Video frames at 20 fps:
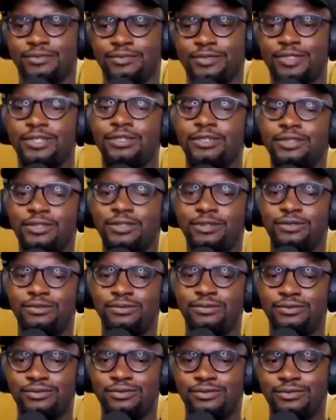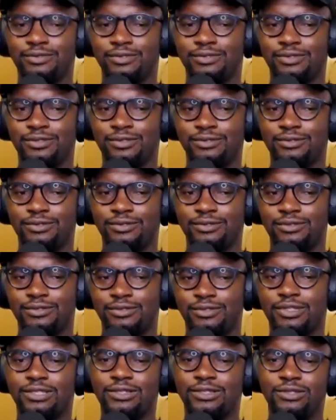So
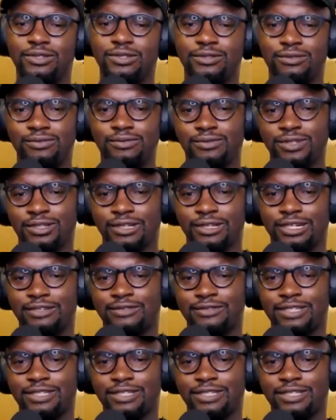did you do a lot of